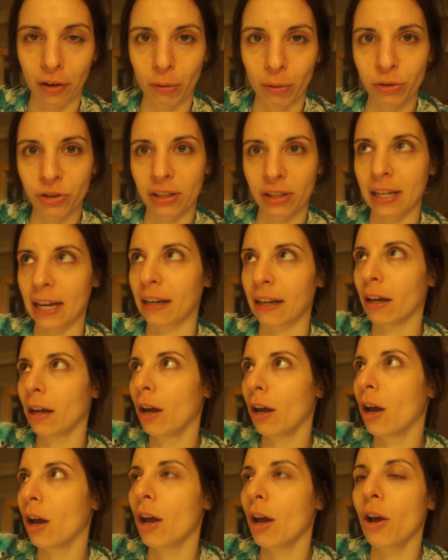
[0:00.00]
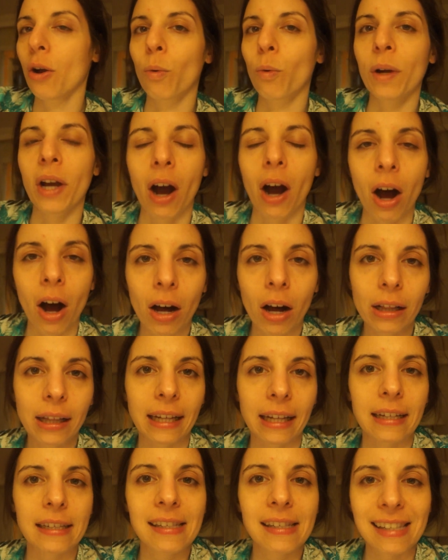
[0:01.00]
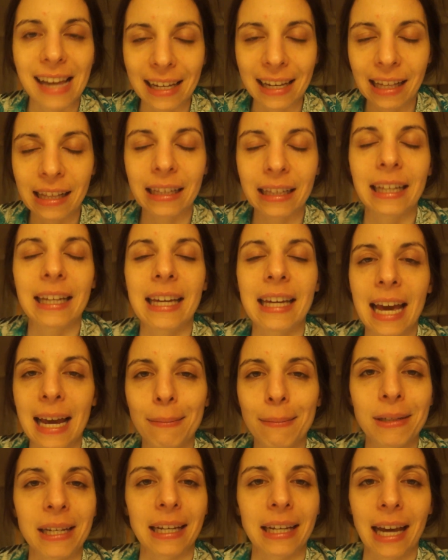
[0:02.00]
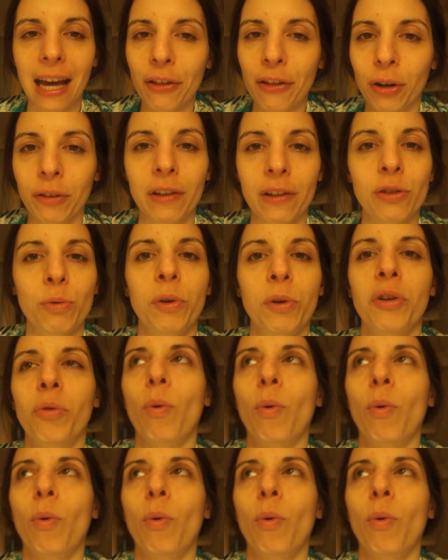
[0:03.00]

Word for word: It was just like, we all like psychically came together in this weird